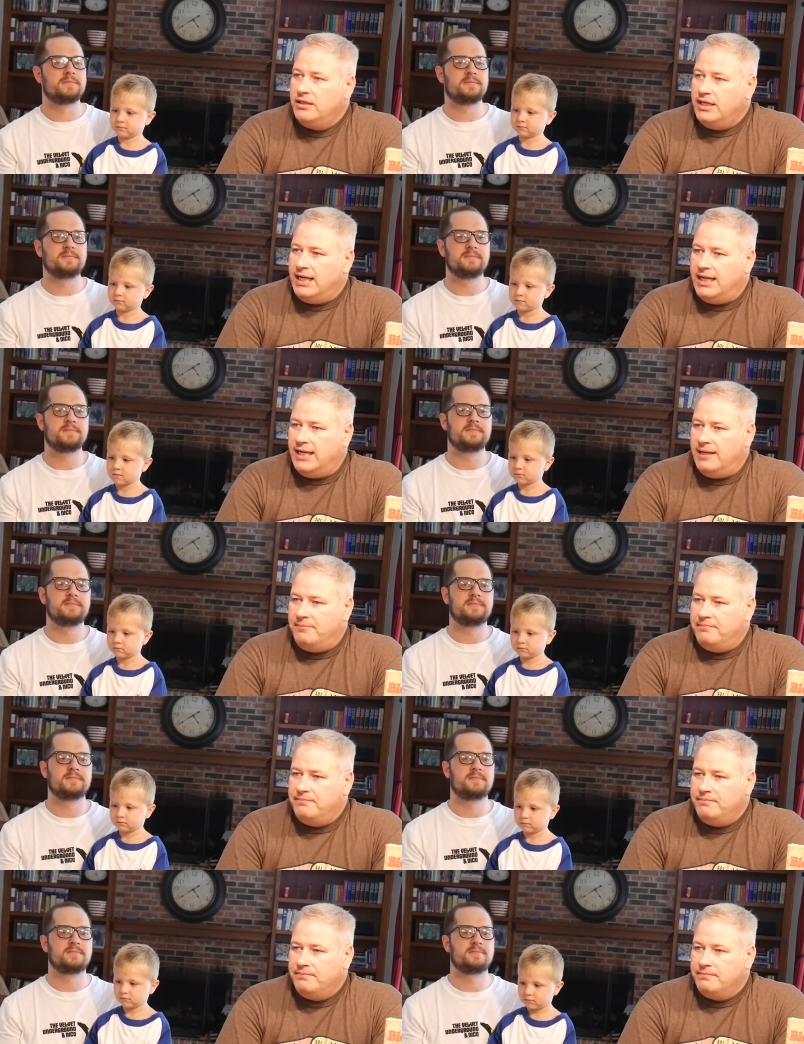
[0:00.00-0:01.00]

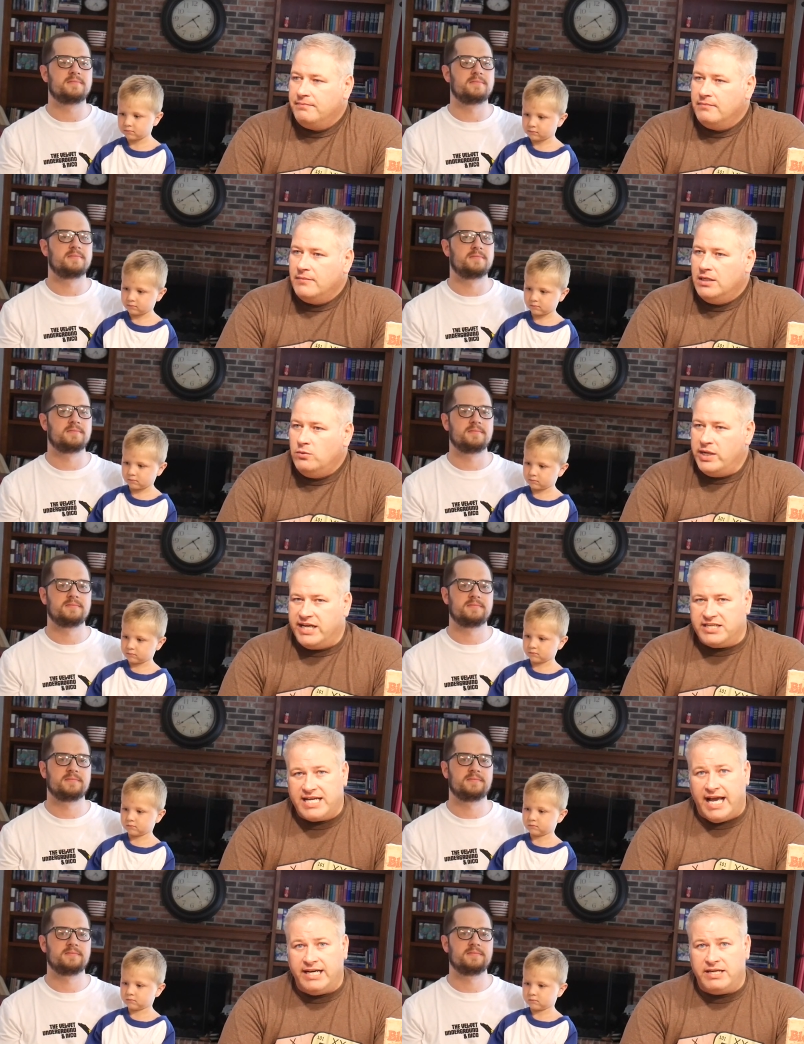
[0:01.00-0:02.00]
Speaker 1: Um, we
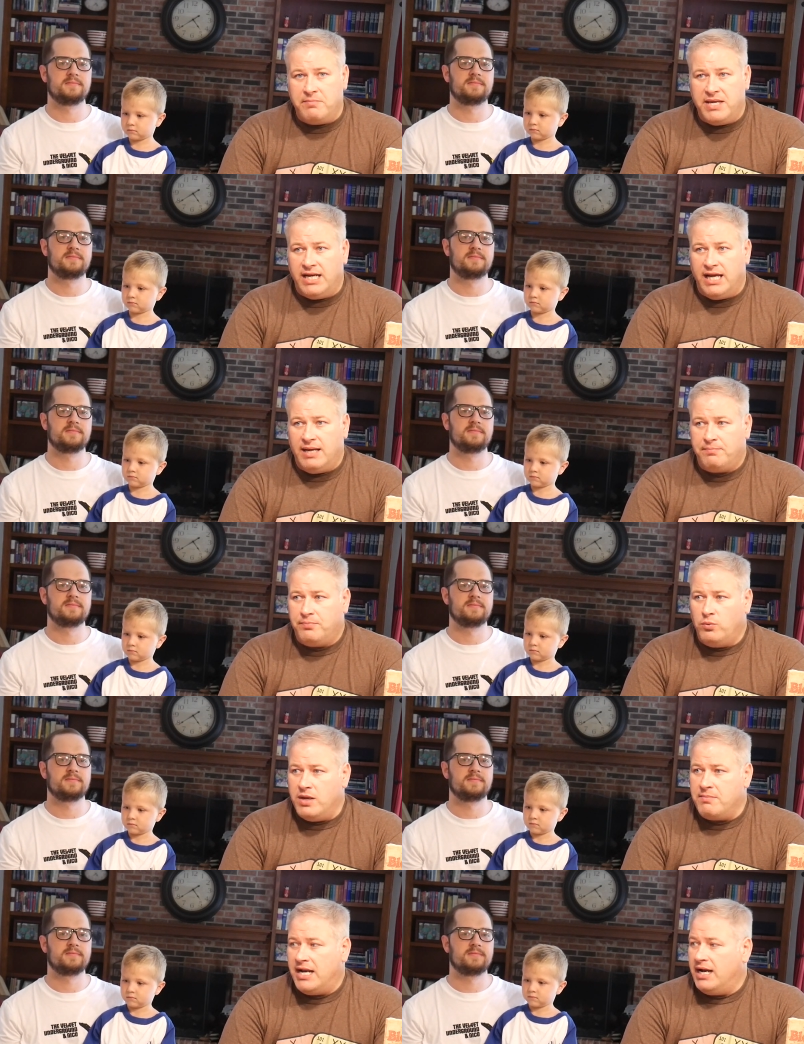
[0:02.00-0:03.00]
decided to meet up.
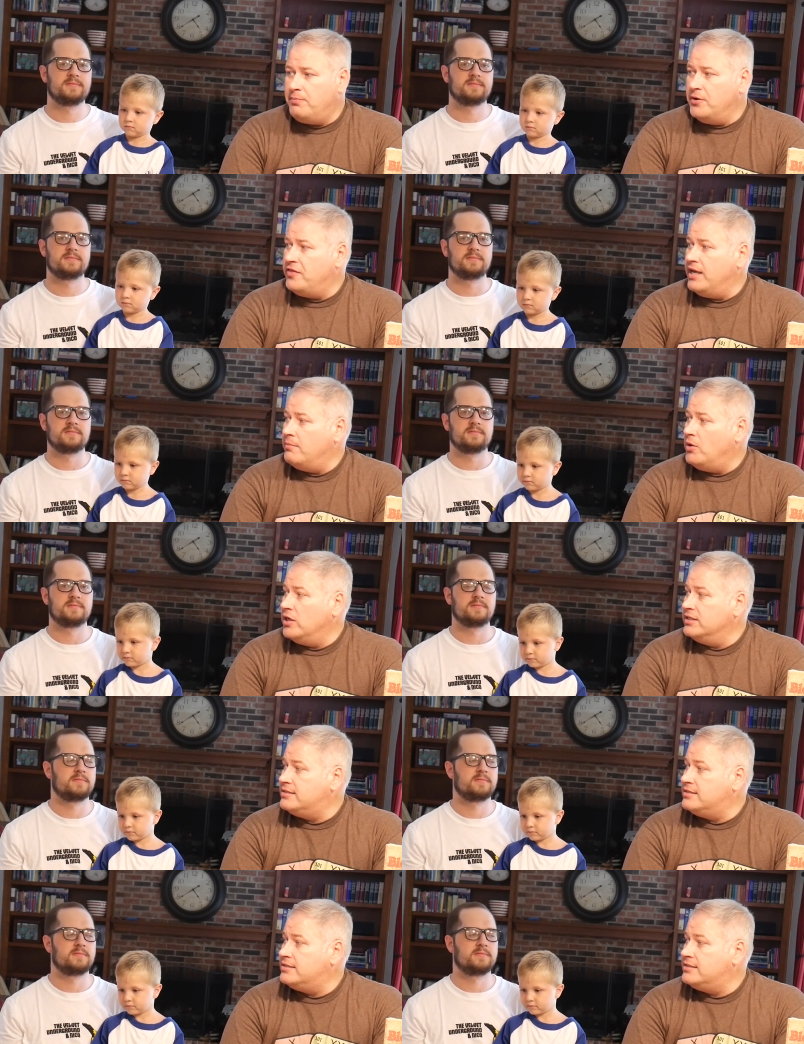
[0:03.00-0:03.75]
We met up with him on